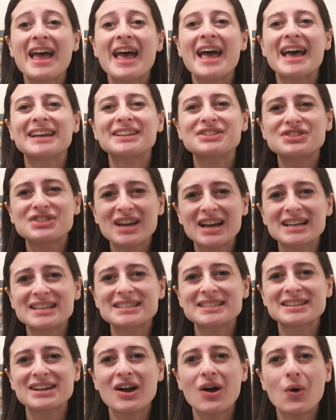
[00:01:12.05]
It's
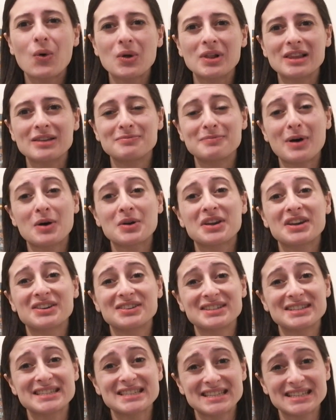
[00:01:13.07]
just all about
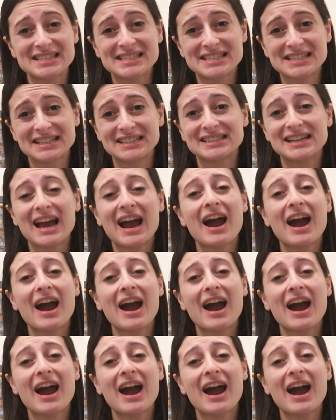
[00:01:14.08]
consistent